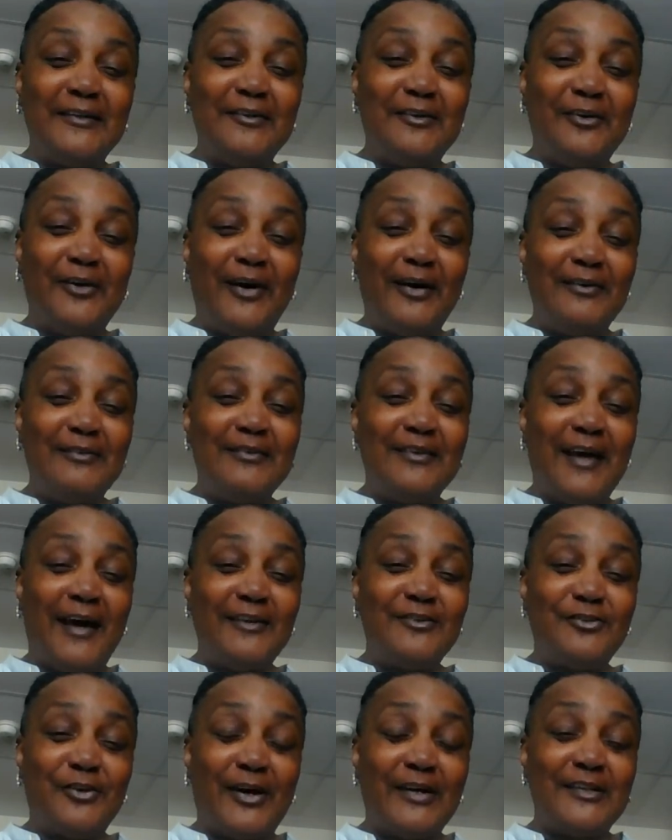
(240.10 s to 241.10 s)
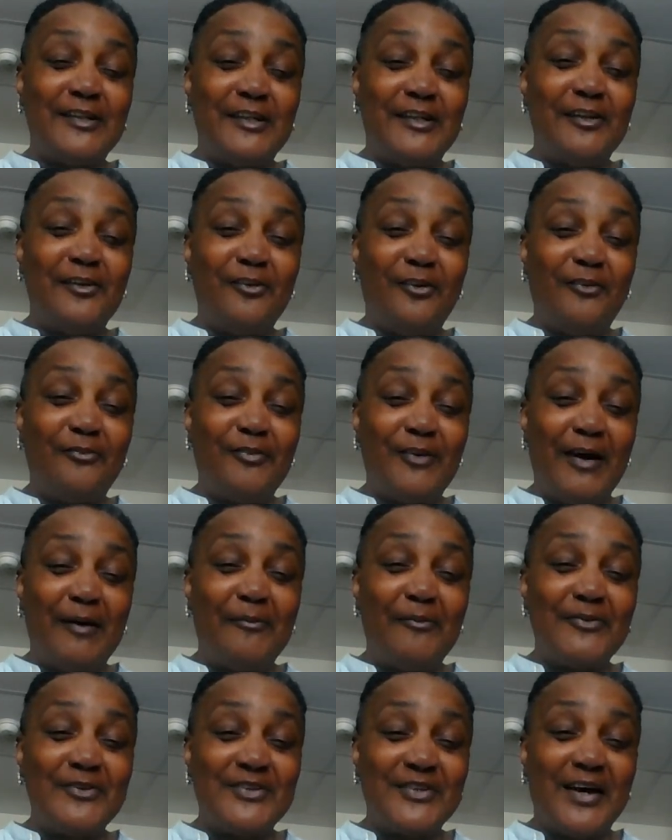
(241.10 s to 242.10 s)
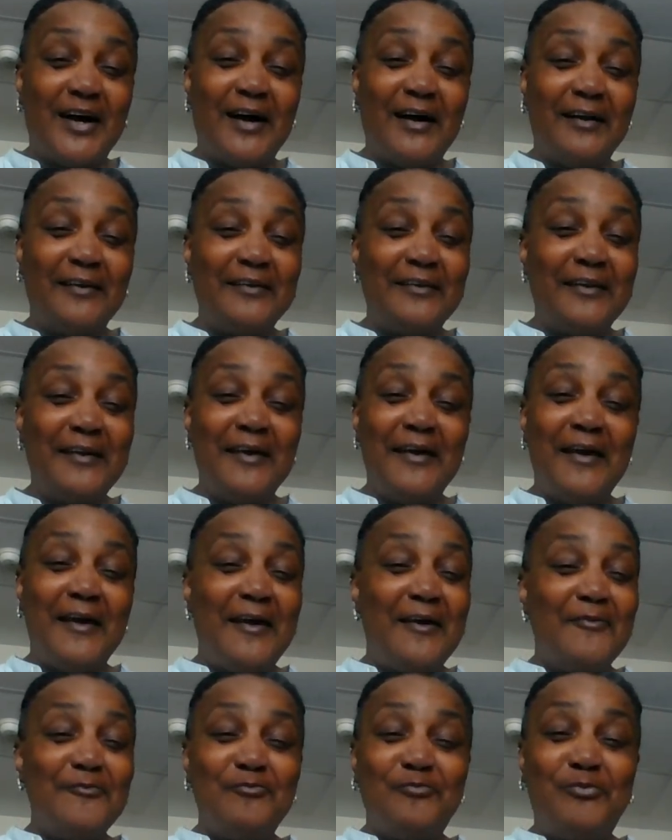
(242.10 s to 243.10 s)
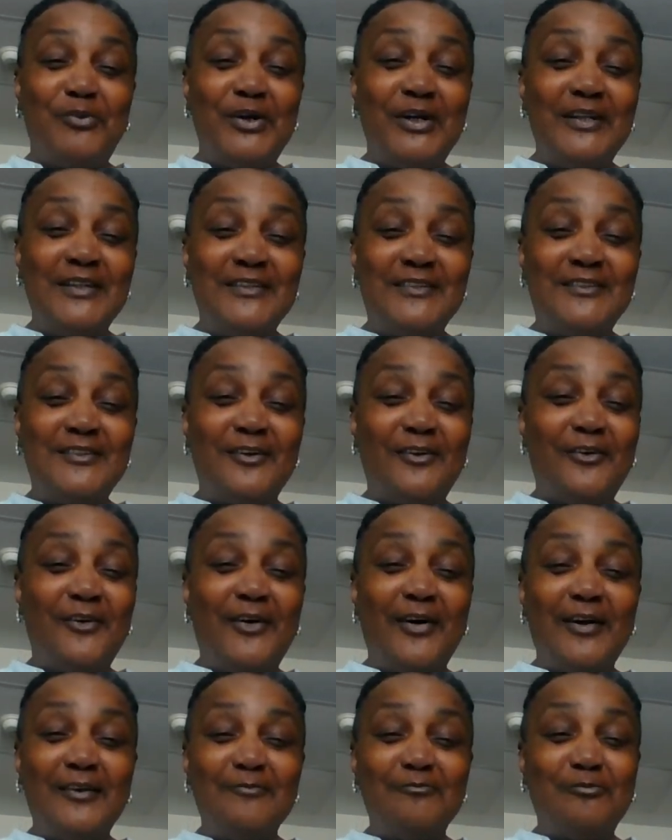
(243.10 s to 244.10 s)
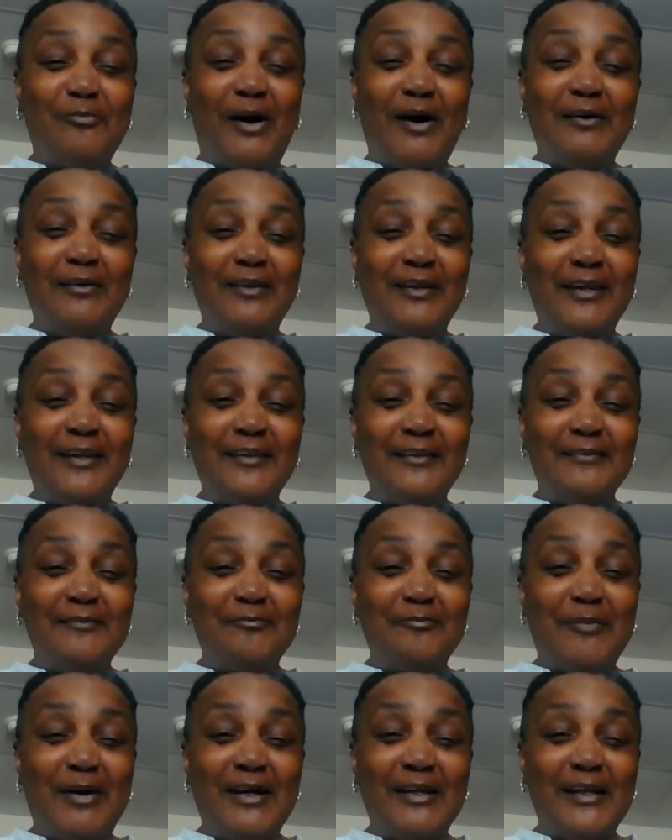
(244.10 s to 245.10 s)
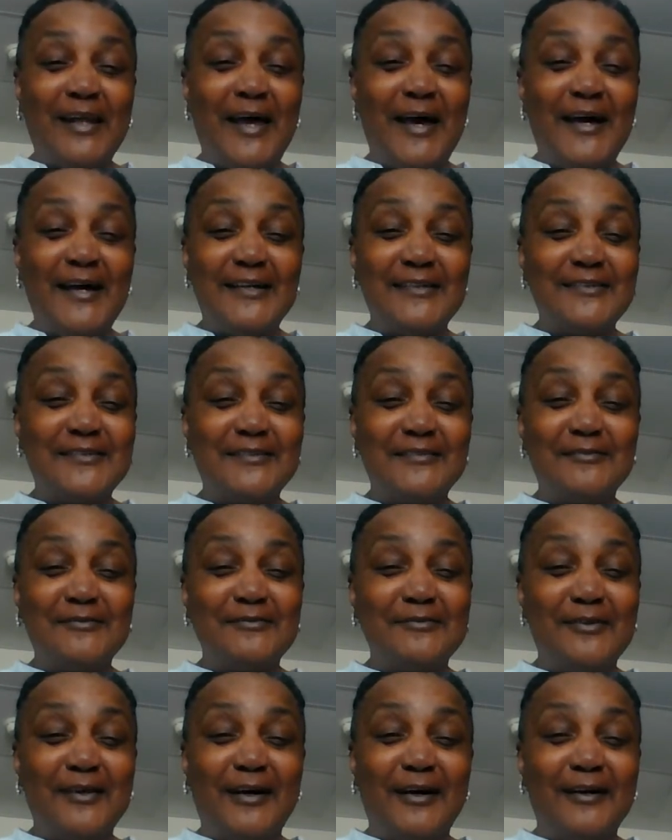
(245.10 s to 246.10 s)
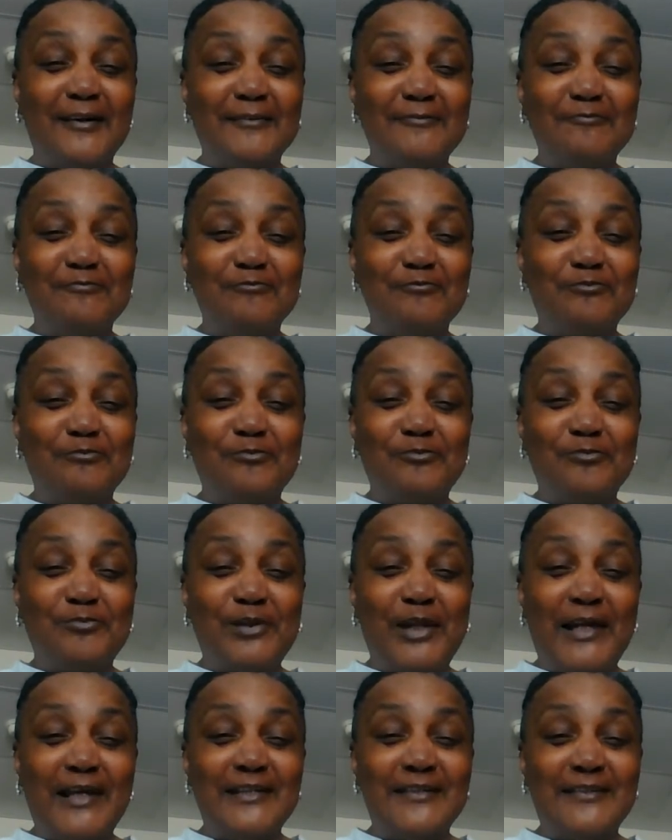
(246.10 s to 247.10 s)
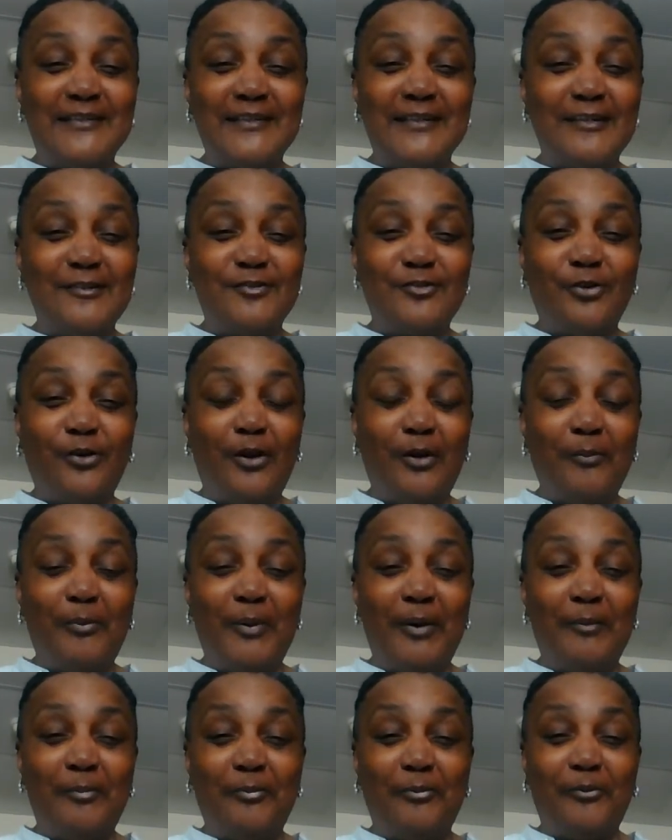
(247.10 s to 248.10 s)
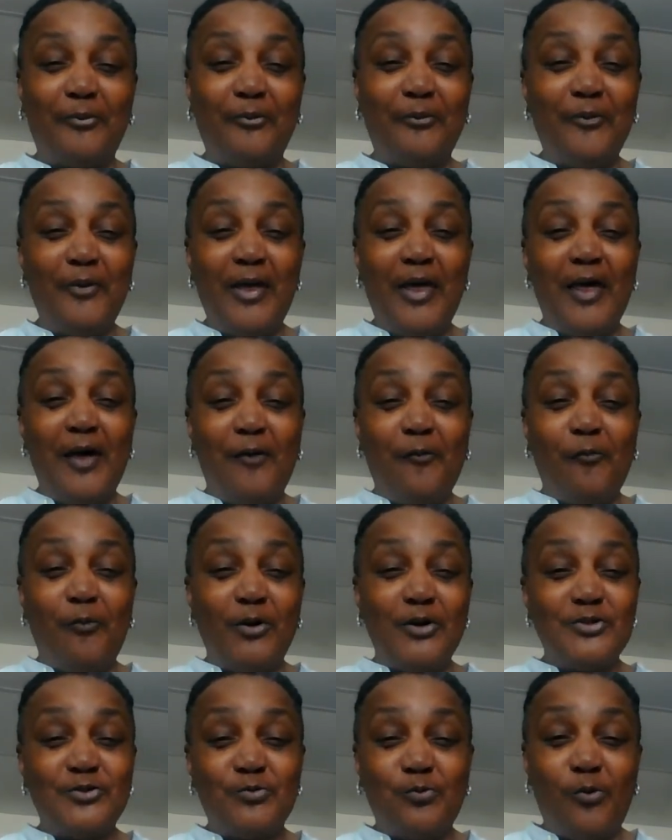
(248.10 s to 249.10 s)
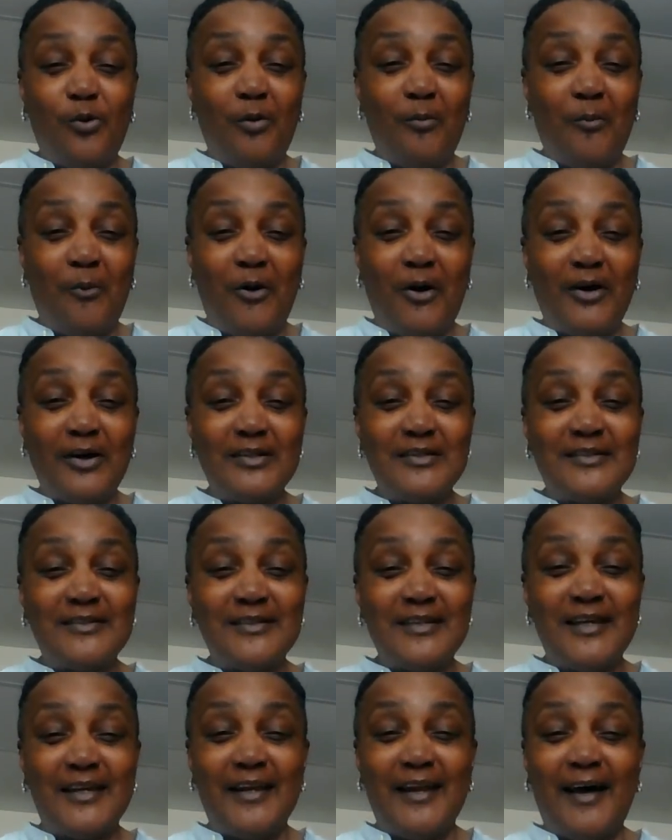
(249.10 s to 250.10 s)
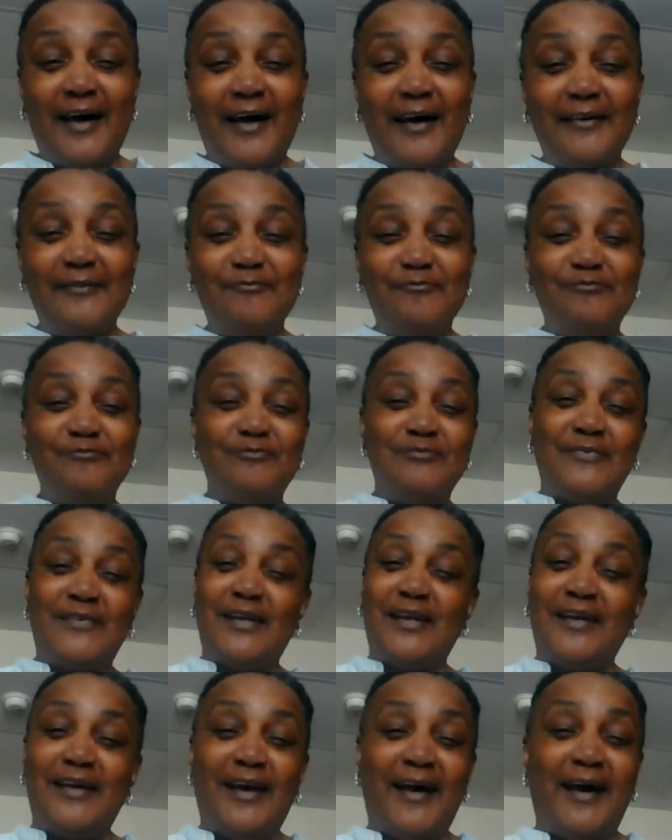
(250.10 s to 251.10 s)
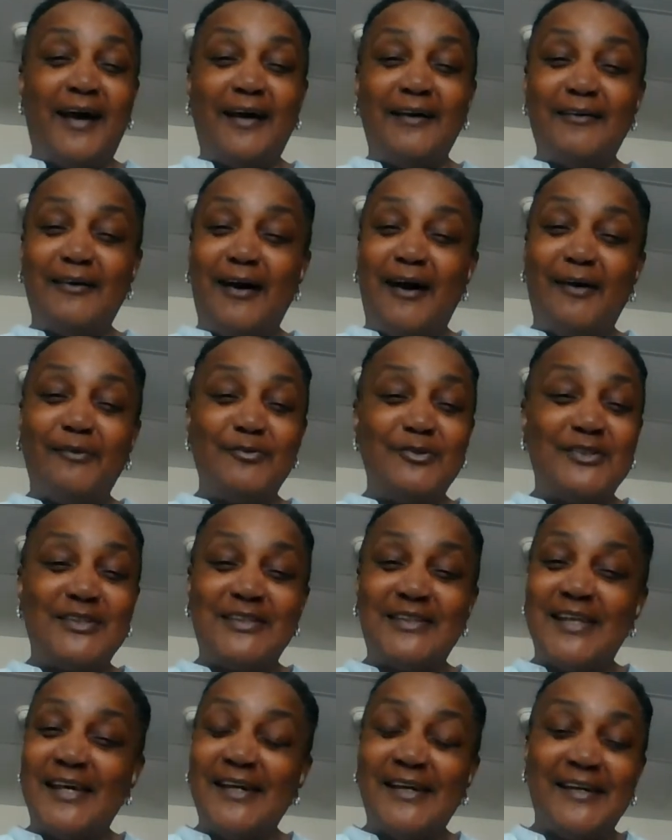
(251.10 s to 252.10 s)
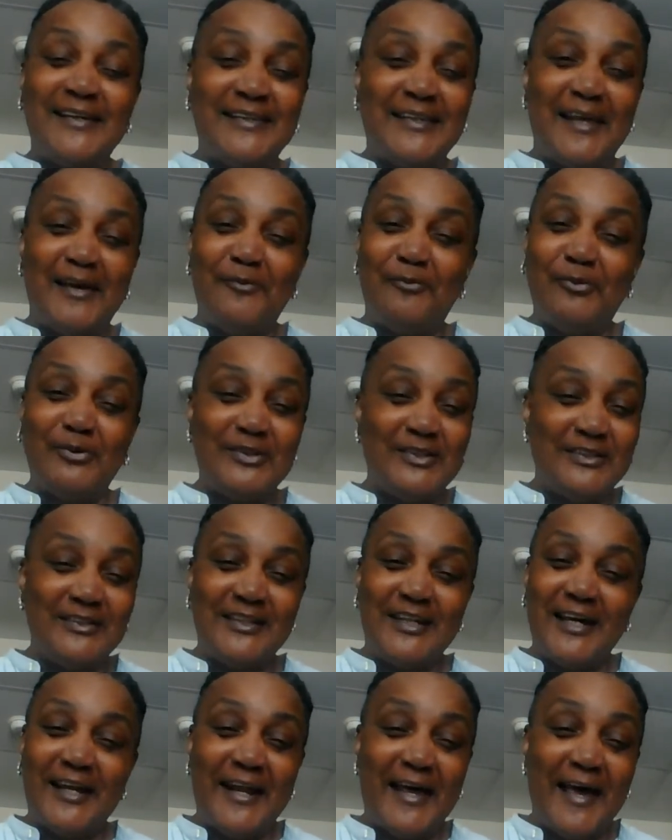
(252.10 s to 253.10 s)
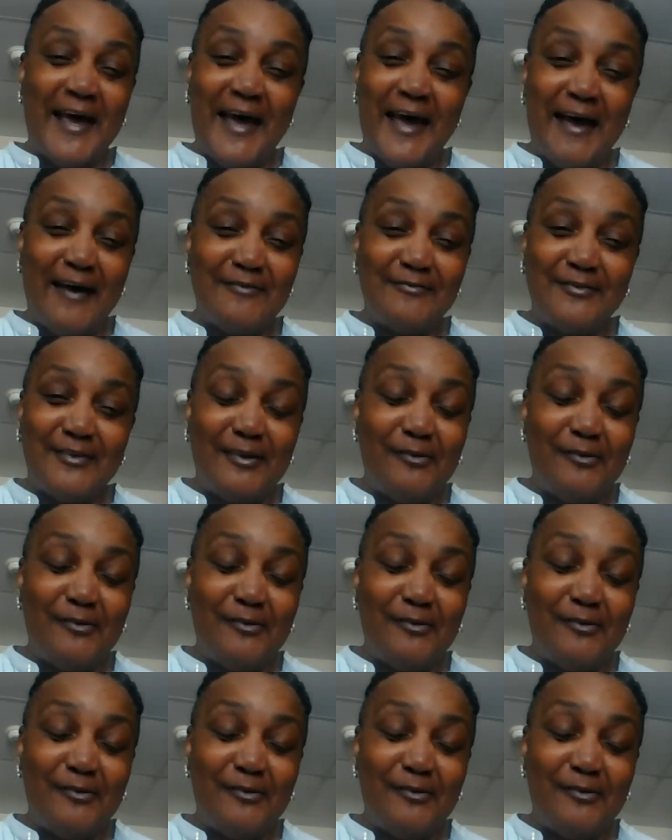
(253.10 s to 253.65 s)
I tried to get it off Amazon. But so my last place to get toilet paper was Walmart's, and I was thinking they wasn't gonna have